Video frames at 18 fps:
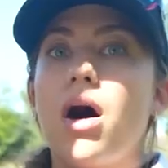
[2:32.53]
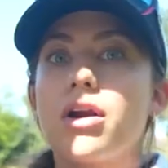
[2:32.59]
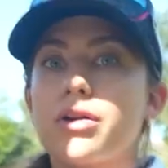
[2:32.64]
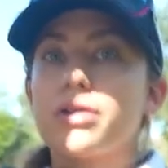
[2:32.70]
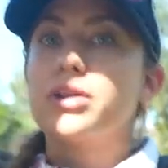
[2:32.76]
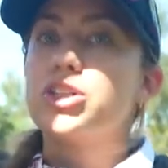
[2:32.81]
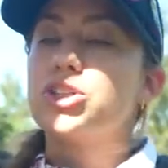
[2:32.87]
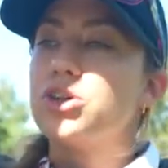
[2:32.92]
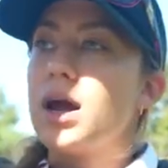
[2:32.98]
On
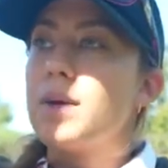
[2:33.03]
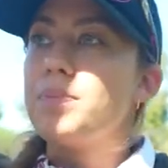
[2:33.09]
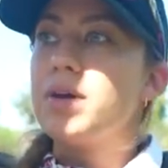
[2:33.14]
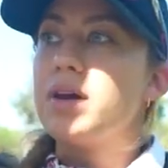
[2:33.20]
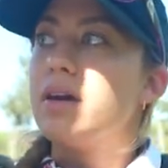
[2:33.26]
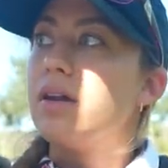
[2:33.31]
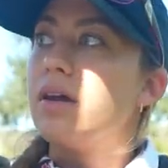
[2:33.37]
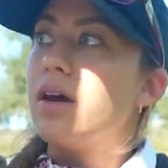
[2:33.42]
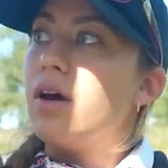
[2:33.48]
our
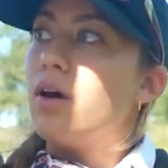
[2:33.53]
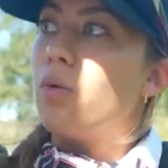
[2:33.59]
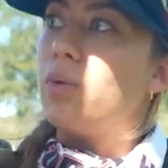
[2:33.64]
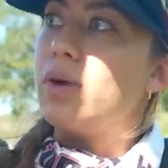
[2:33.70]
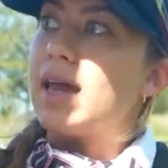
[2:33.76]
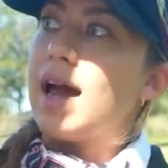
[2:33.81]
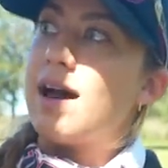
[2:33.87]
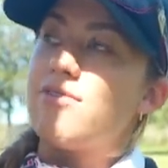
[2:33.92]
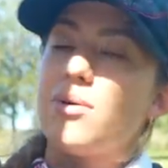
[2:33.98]
Intrepid,
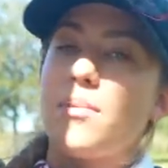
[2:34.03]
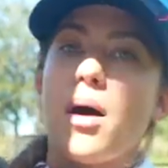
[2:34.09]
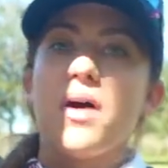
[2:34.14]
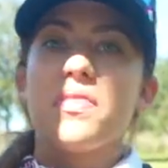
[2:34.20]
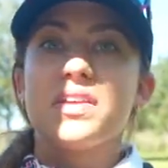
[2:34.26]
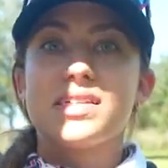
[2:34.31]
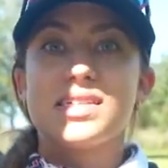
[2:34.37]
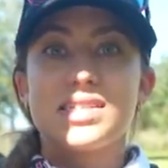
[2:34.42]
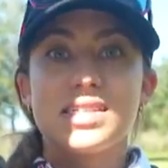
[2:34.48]
we have them
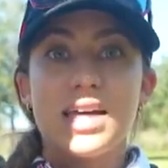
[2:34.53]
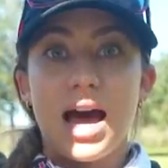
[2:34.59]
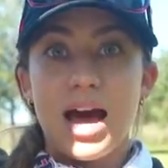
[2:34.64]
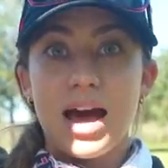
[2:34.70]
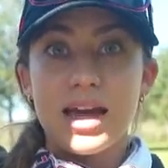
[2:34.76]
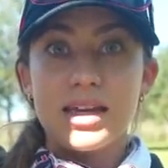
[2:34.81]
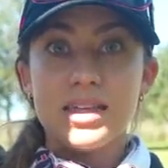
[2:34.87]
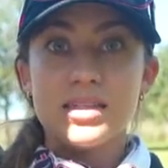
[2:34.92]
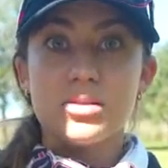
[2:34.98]
on four. the
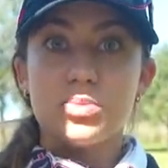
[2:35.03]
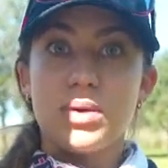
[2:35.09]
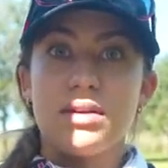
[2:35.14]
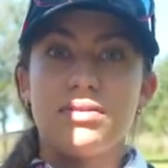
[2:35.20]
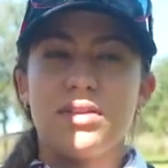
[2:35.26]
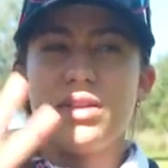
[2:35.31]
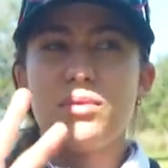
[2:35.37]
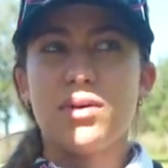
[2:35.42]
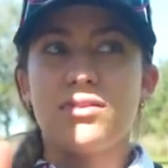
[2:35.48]
sides. We have, we
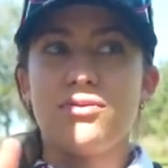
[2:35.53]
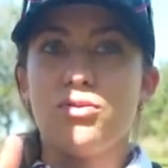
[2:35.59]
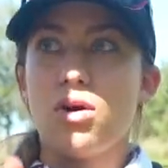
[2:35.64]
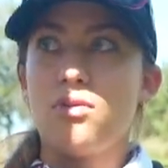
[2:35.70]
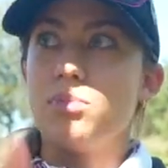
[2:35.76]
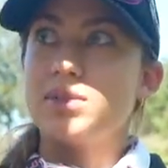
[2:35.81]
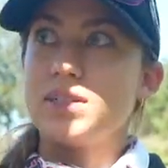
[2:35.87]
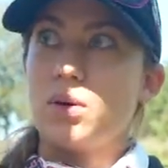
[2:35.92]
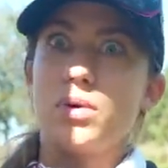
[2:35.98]
have four. We have
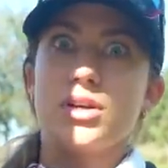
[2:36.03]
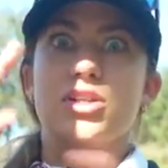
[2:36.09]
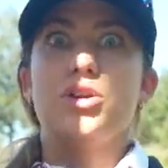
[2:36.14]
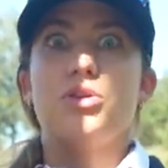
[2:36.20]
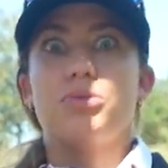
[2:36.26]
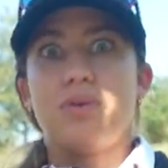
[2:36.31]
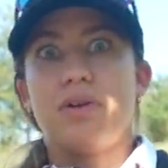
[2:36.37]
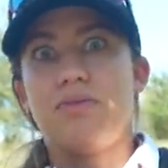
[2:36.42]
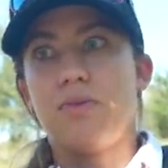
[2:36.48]
four of them. It's like one,
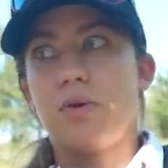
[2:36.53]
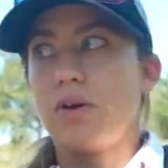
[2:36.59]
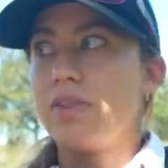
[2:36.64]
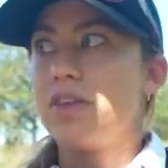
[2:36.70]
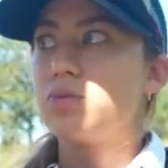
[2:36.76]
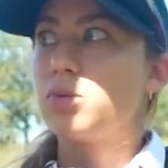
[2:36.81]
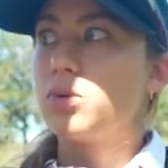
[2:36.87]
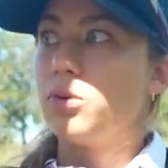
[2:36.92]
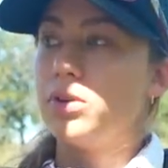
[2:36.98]
two, three, four.
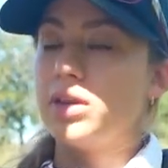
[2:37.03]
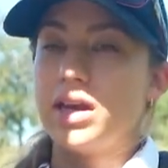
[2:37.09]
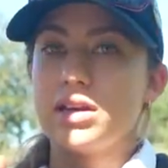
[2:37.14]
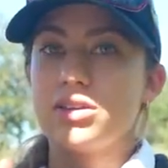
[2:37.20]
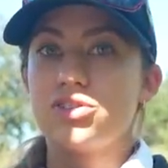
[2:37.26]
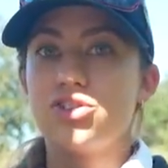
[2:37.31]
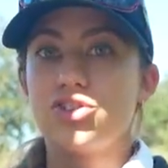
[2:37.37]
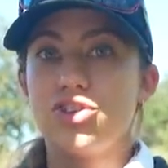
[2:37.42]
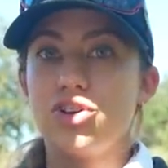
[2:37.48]
This one only
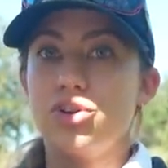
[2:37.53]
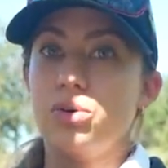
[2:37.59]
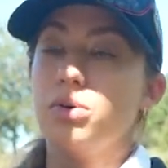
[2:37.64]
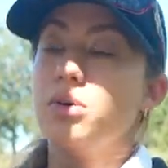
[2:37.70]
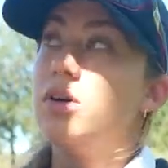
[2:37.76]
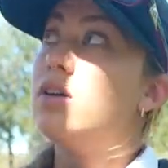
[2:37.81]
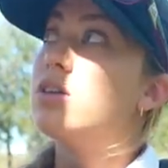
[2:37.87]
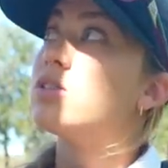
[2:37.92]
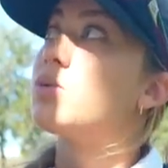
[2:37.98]
has two.
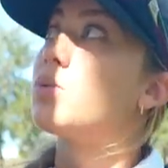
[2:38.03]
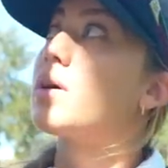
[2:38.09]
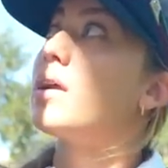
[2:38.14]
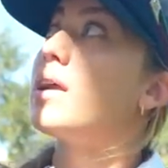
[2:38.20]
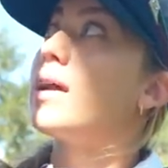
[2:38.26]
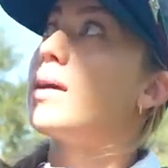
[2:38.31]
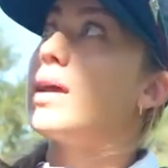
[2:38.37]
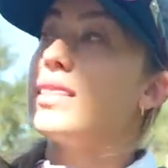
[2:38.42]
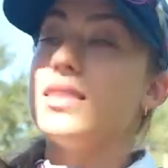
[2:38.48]
So we're
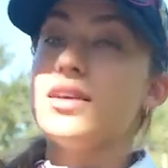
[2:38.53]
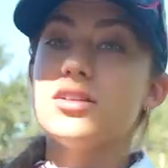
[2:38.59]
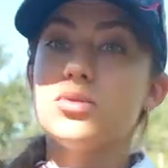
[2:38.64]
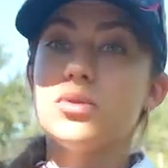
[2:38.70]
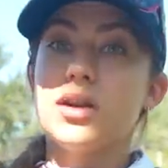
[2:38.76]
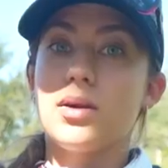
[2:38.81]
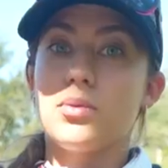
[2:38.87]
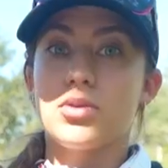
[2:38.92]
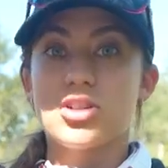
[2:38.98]
gonna get this
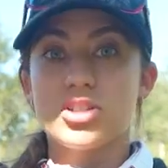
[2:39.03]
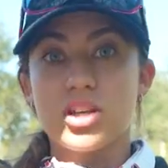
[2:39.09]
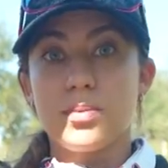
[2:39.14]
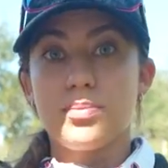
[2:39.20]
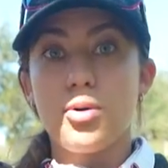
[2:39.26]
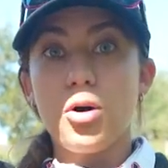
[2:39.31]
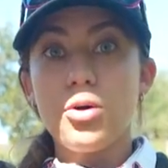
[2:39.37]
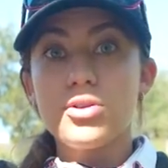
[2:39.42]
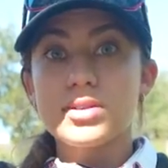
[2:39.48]
one and we're just
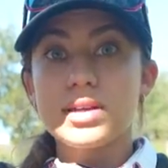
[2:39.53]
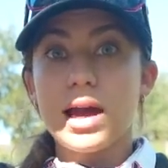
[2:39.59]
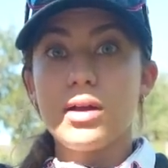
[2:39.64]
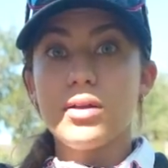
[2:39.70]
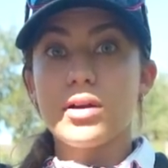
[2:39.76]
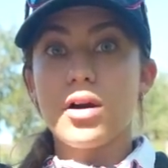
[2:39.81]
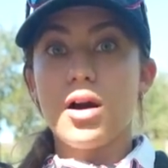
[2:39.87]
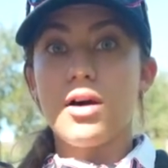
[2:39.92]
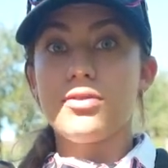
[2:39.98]
gonna pull this
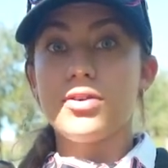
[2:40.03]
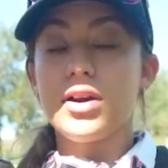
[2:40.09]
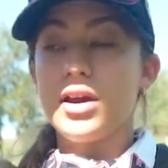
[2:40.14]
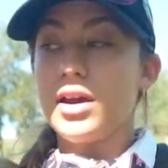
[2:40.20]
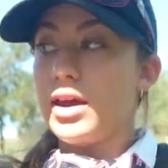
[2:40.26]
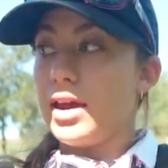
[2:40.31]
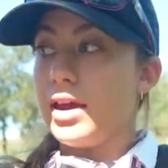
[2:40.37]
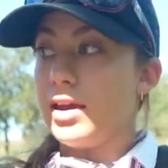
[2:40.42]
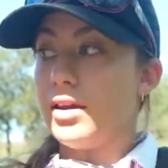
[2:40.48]
cowling off
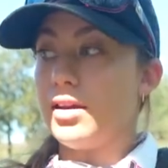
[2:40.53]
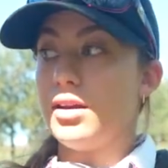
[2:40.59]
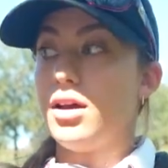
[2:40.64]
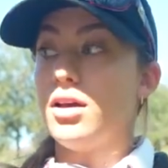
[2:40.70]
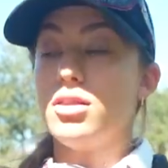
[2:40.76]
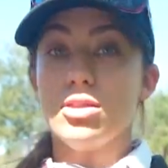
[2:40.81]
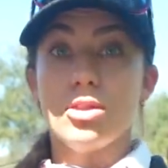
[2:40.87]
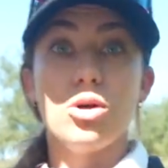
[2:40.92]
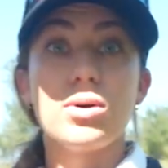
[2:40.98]
and
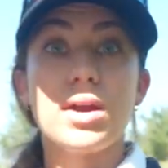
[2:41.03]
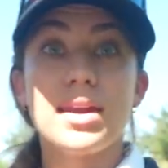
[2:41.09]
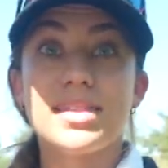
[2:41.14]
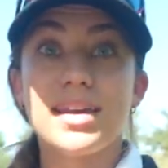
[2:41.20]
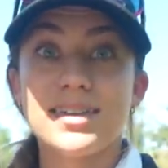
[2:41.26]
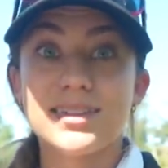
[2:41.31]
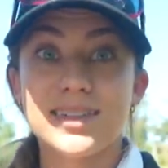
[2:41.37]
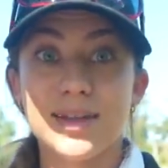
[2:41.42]
locate that